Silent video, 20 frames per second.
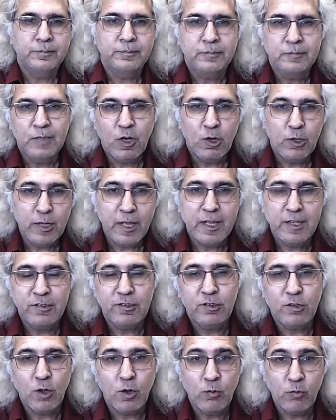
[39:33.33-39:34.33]
Okay,
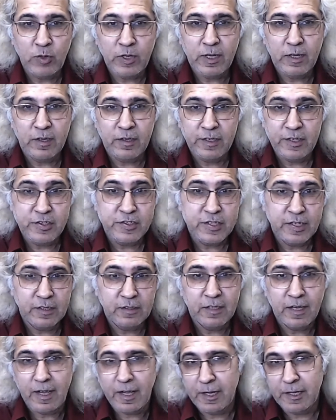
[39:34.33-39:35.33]
so we are reaching
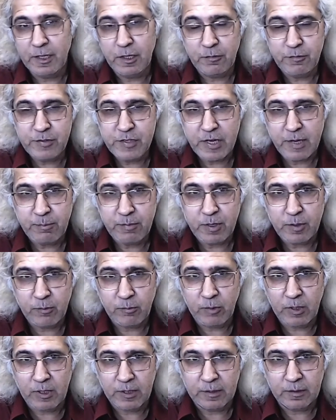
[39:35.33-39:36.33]
the end of chapter
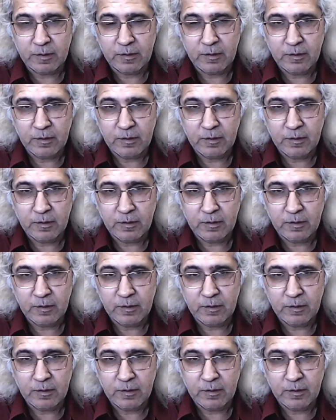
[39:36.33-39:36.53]
1